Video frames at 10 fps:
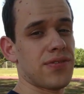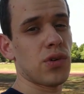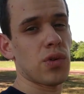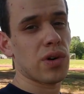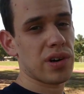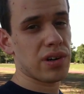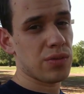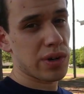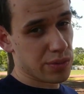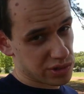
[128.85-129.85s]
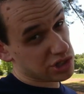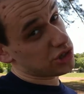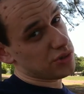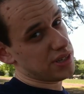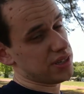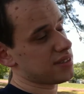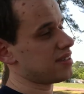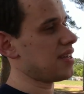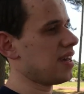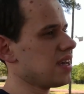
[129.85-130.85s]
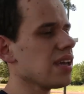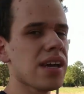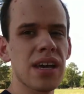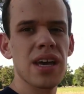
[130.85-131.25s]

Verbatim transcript: for what we're shooting today.